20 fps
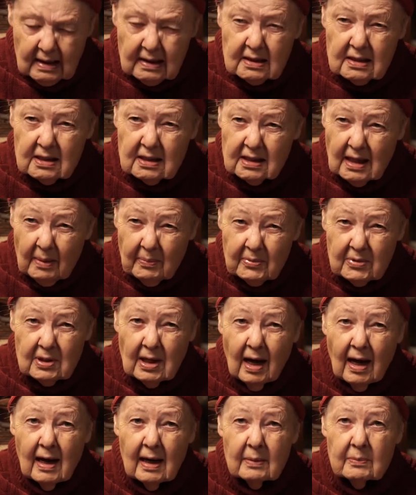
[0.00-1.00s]

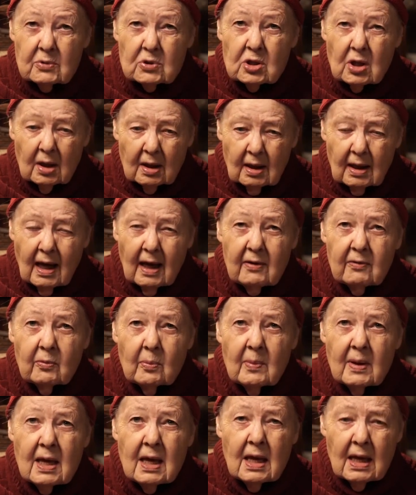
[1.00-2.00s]
Sometimes gave
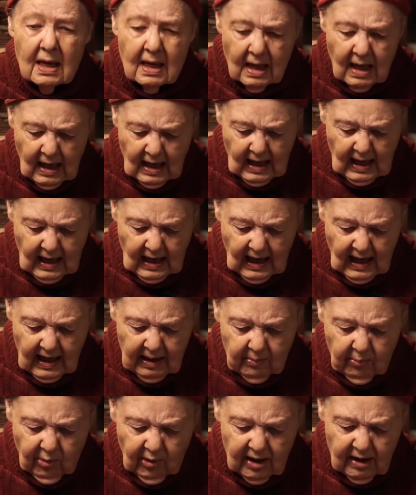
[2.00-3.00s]
me a
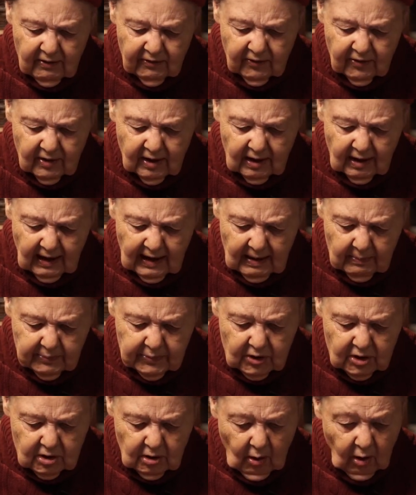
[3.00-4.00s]
brief
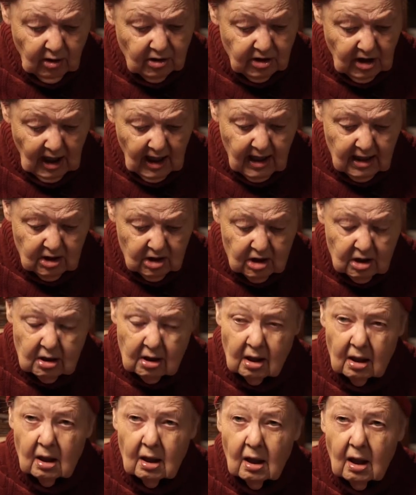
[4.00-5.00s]
glimpse or taste
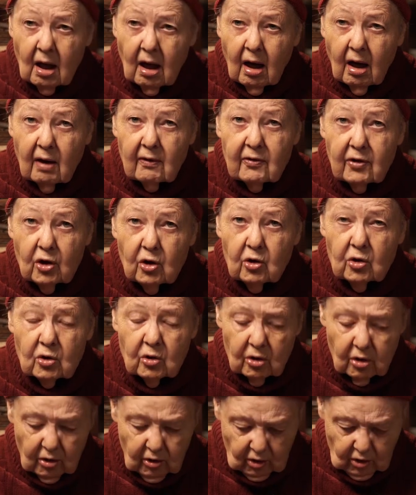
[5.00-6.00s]
of
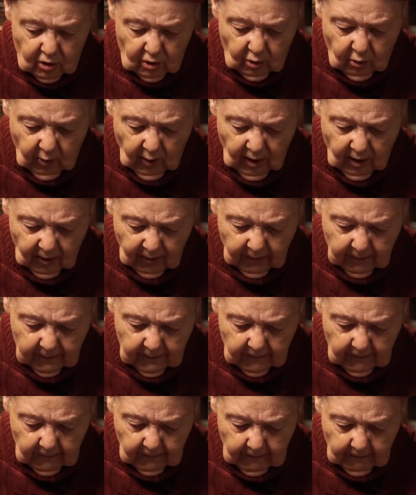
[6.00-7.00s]
who you were.
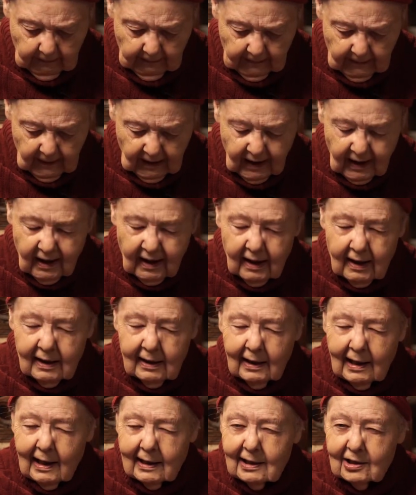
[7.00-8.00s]

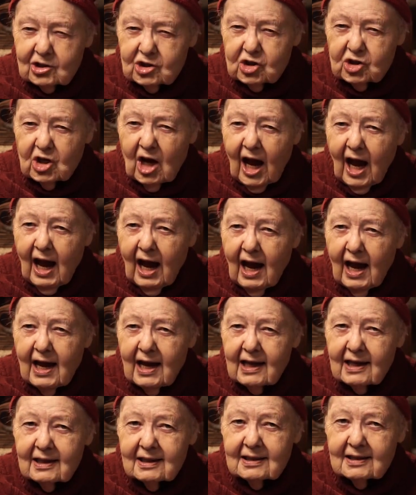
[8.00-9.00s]
Like a
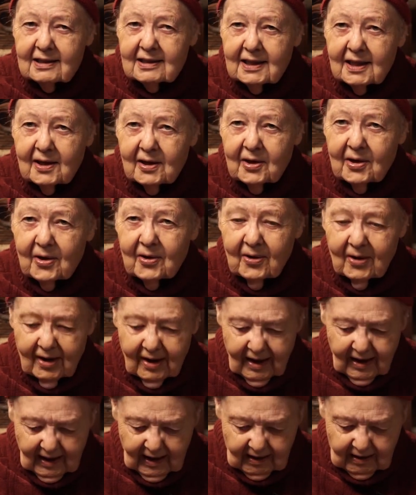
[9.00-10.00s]
shy deer
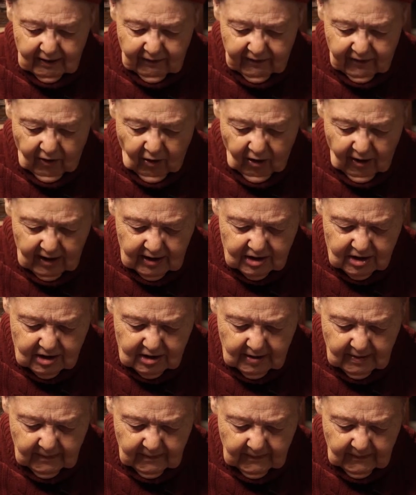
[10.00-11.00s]
in the
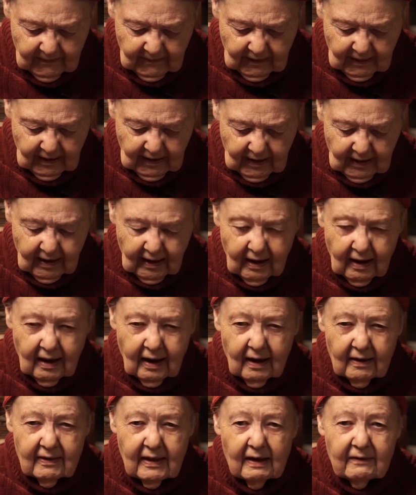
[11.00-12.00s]
forest
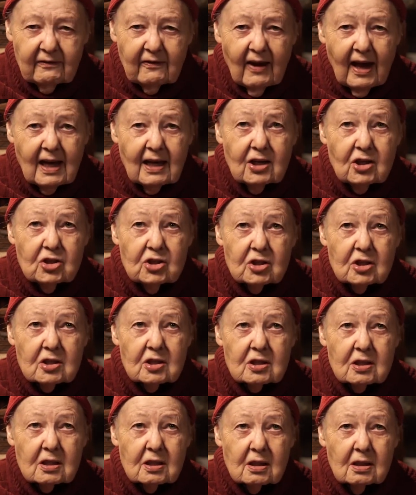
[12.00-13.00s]
that
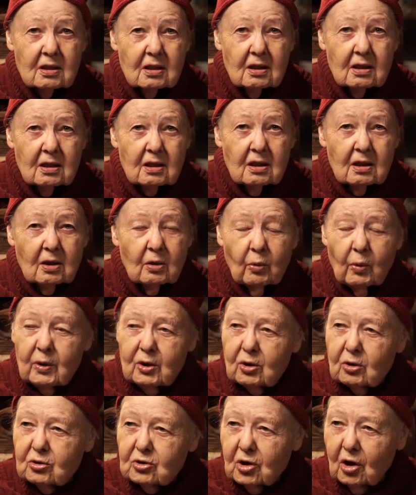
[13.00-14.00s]
vanishes when
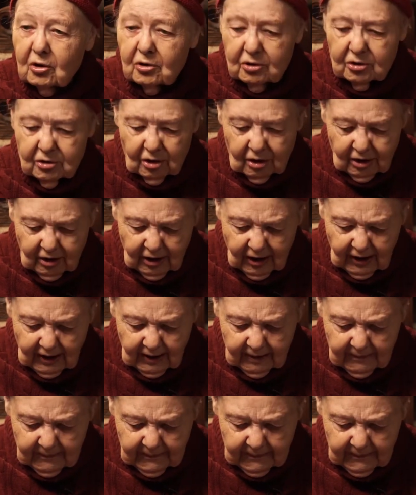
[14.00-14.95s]
you turn to look.